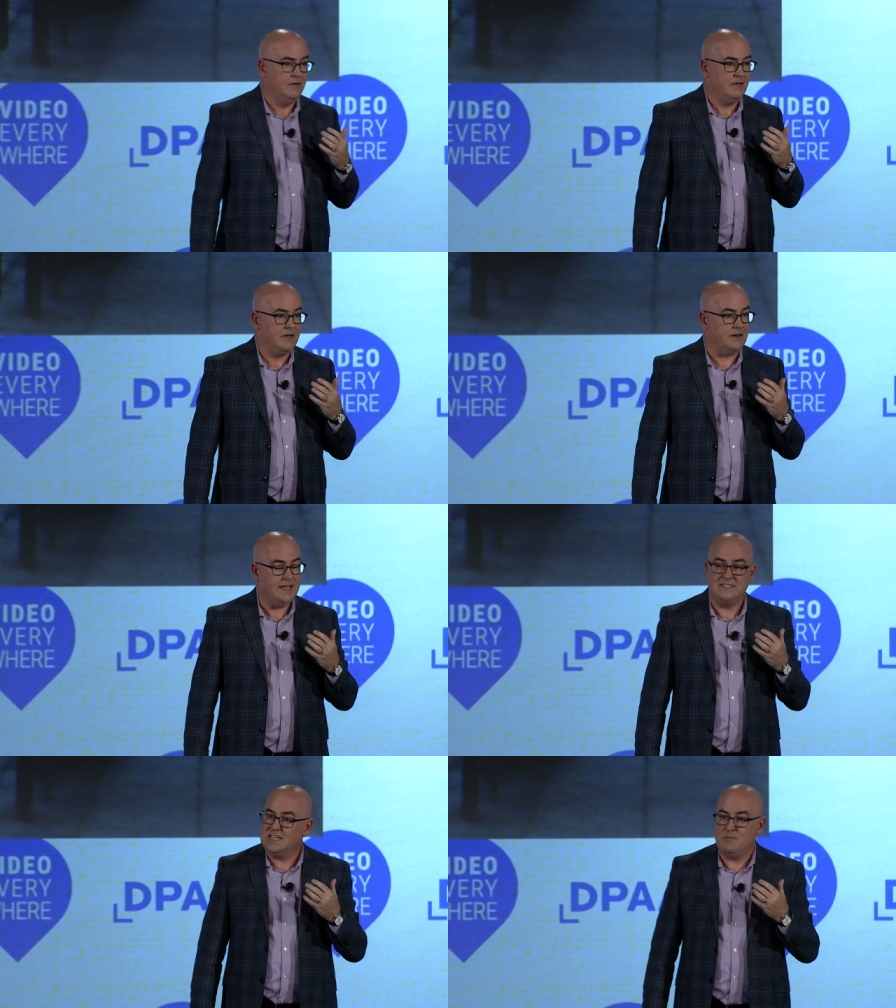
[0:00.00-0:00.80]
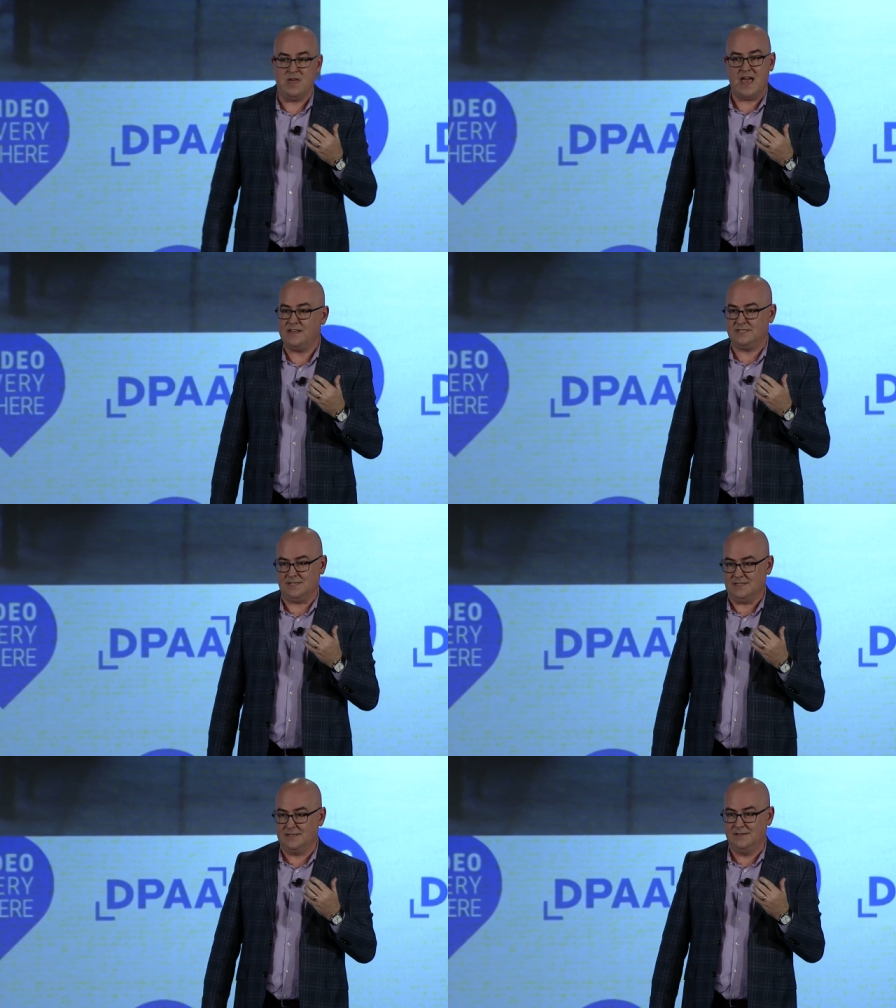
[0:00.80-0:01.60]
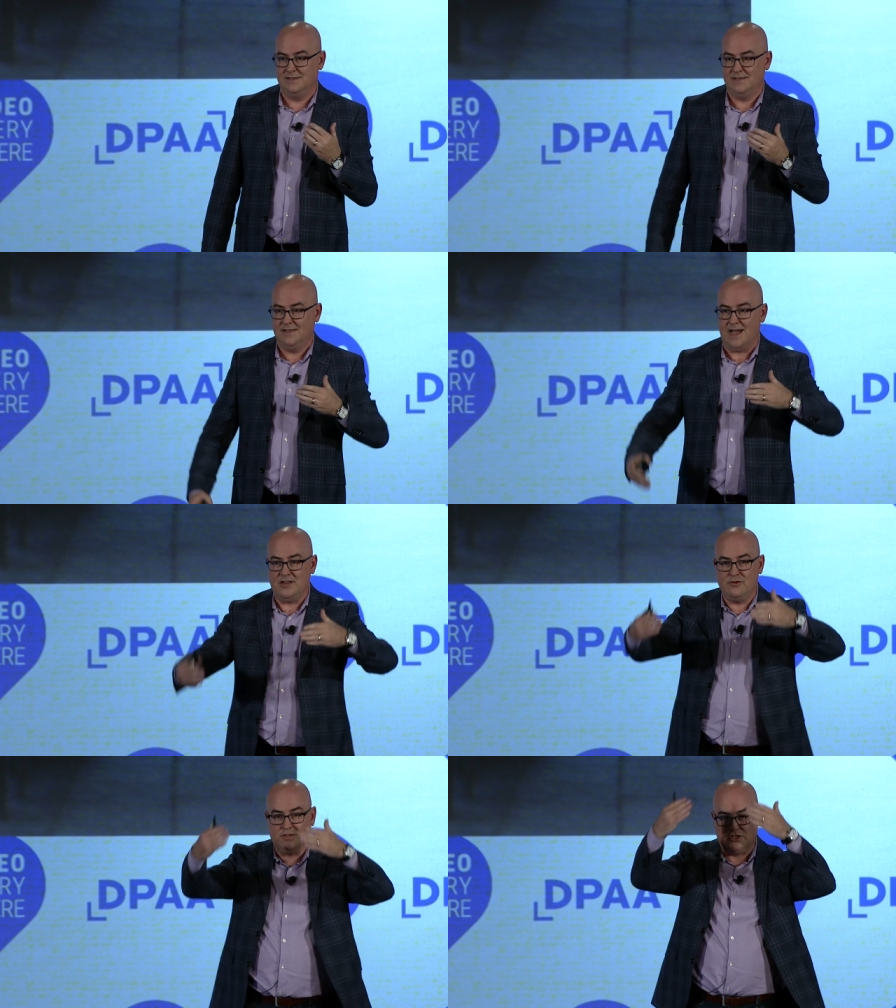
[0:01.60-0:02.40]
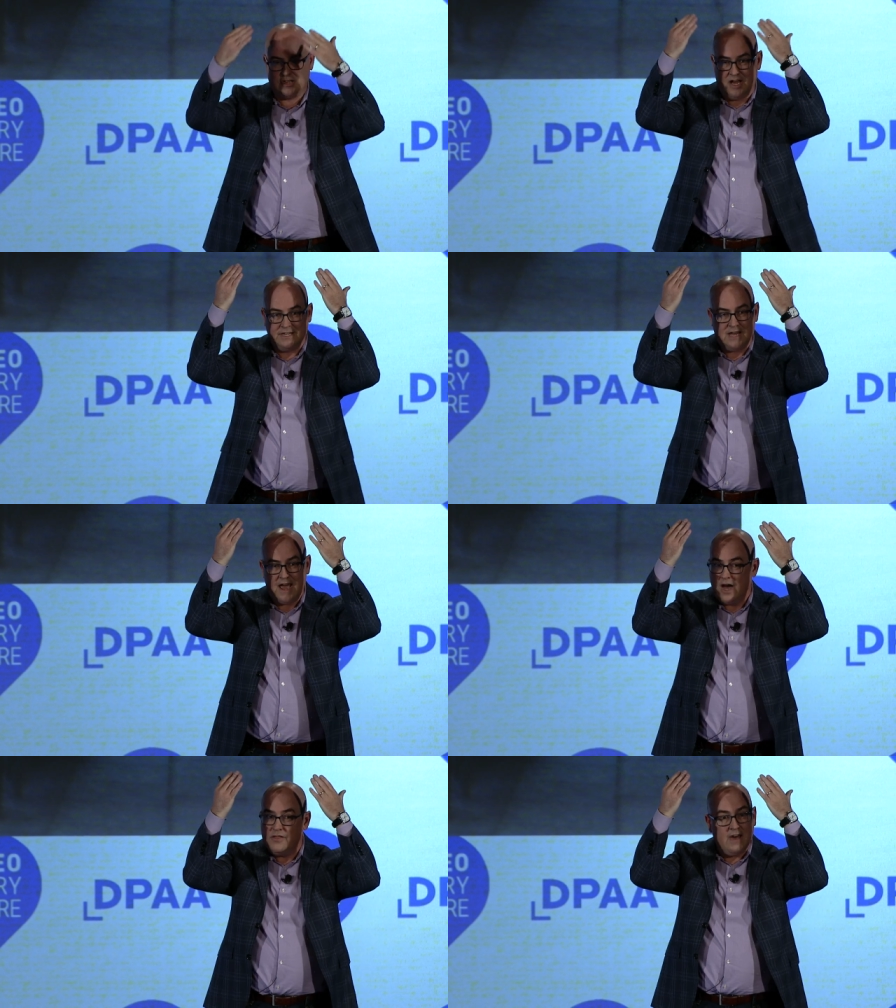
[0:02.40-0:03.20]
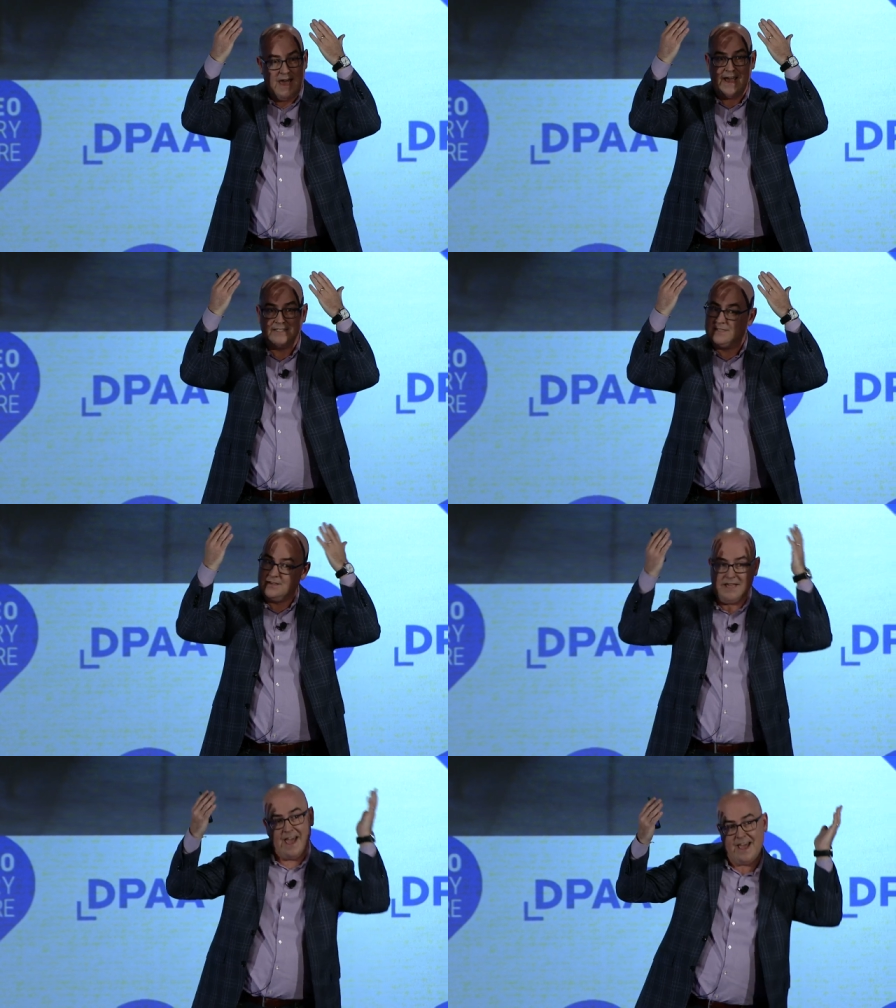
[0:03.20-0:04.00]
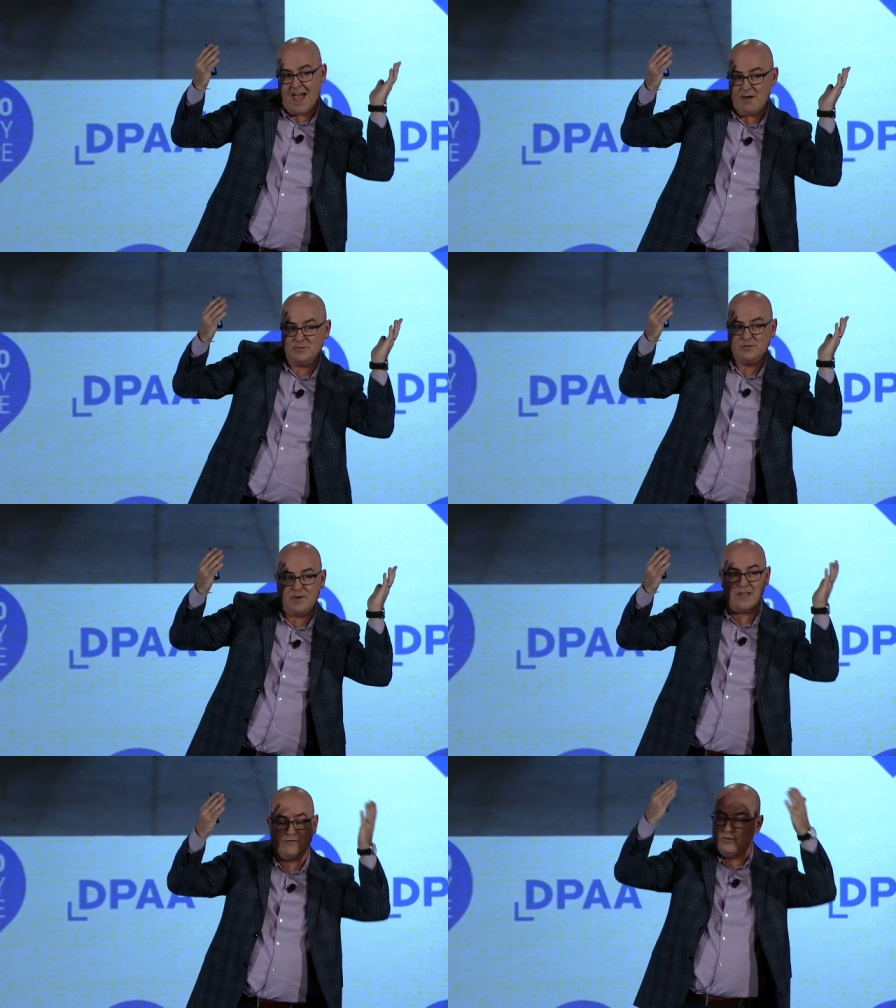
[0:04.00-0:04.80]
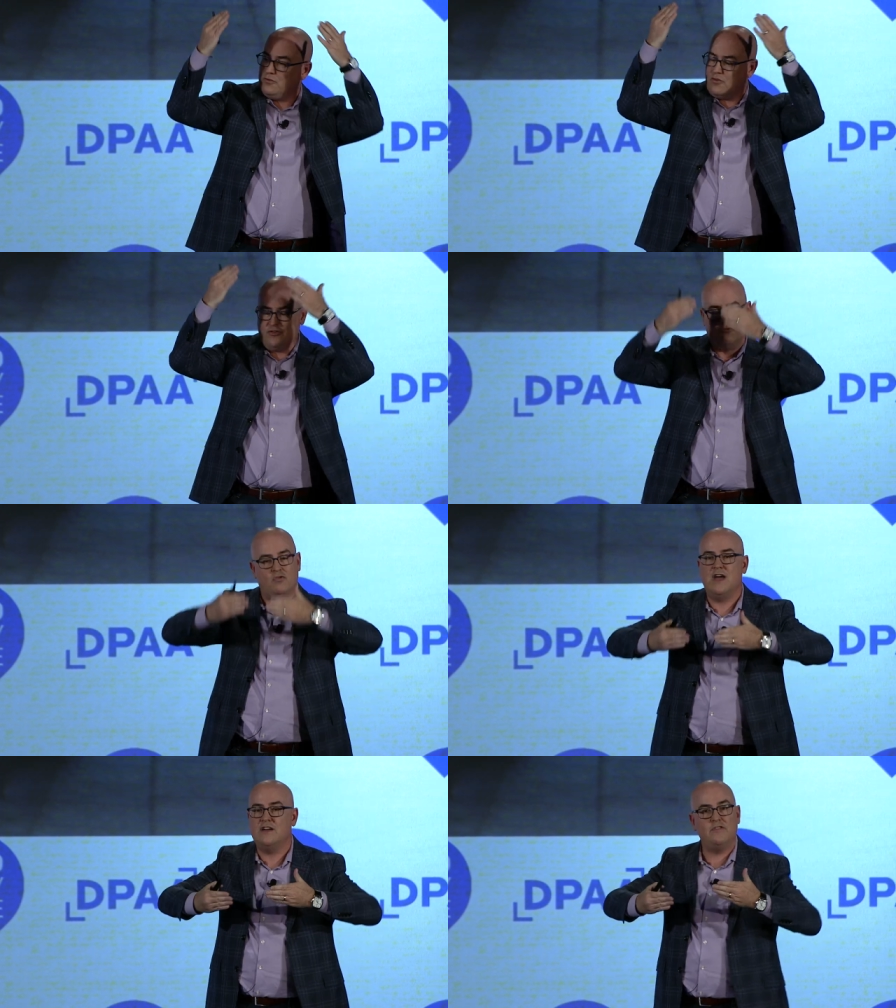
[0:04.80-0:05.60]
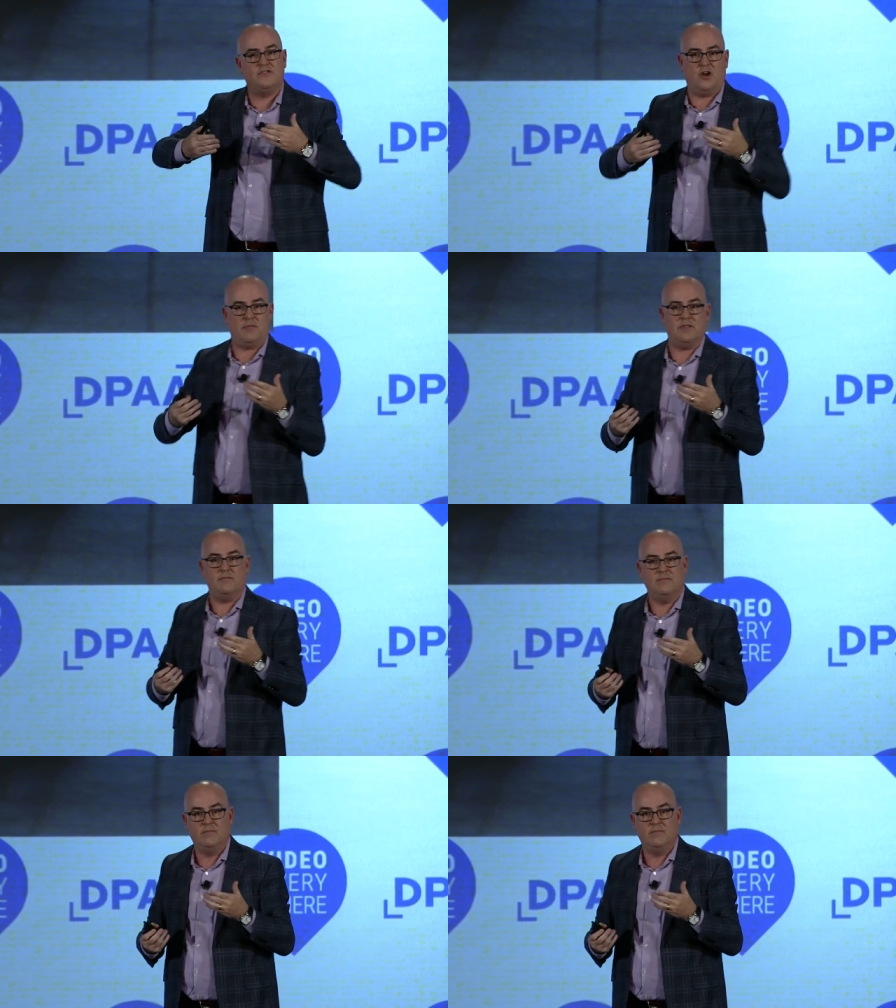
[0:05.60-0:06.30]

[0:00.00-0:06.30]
can easily be edited and you can slide other ads that Apple's paying for right over the top of them.